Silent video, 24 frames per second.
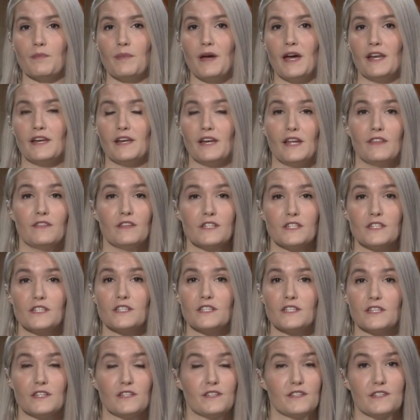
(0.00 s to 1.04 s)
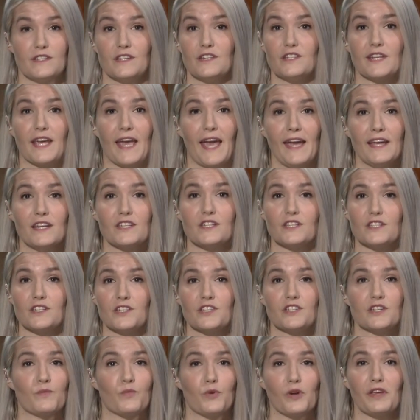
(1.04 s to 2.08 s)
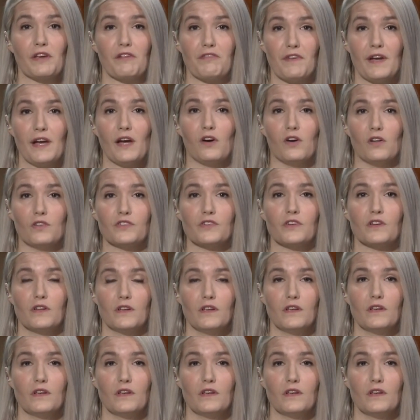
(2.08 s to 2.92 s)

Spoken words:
And in this case, the system really failed.